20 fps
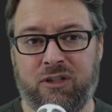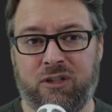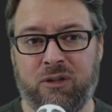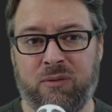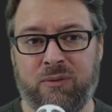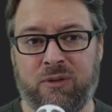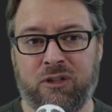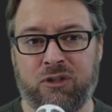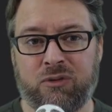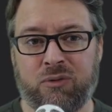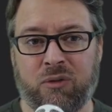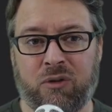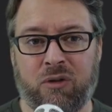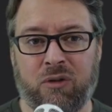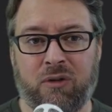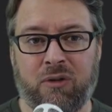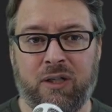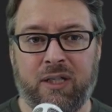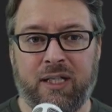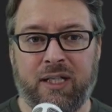a kube
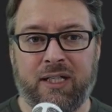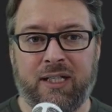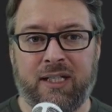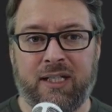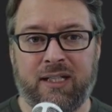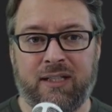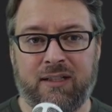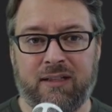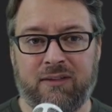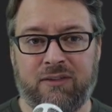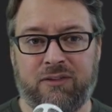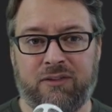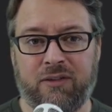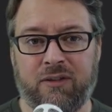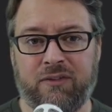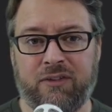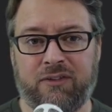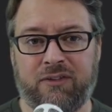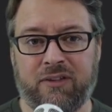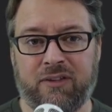control get
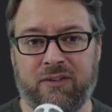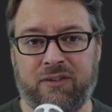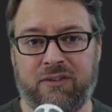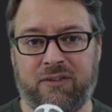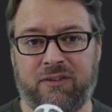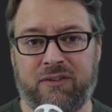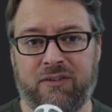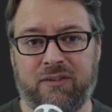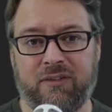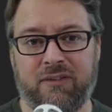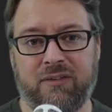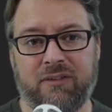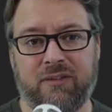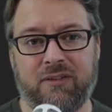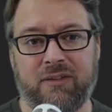services,